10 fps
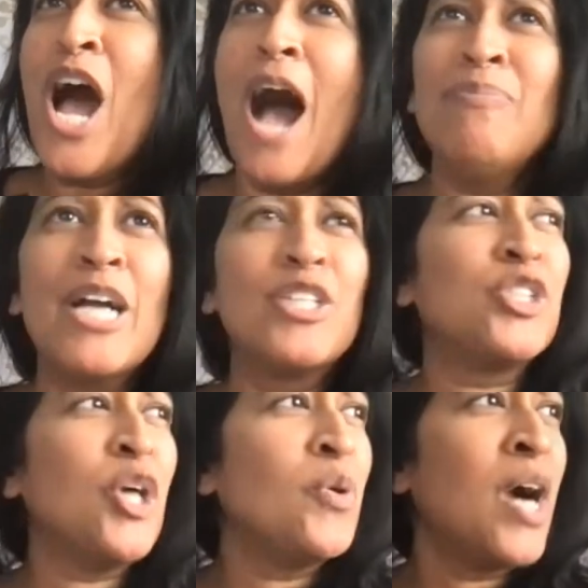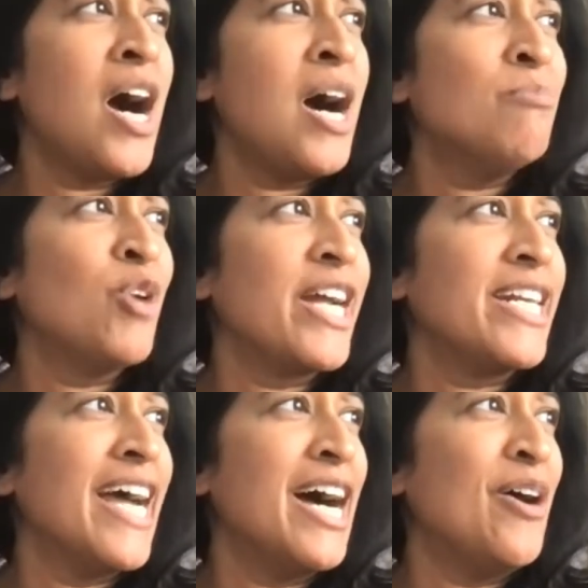I'm like so calm
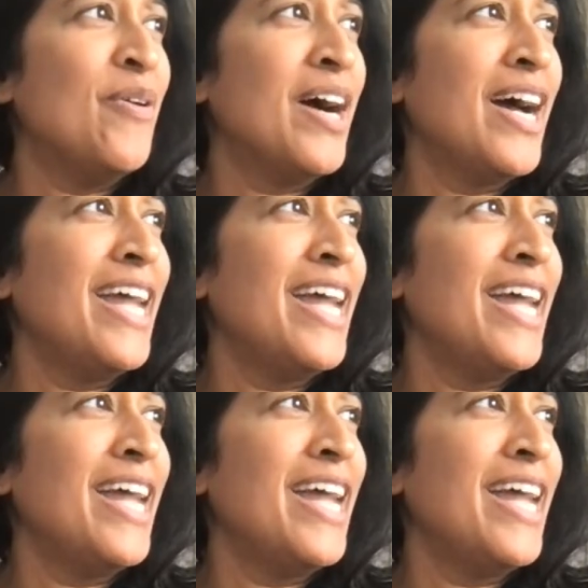right now. You know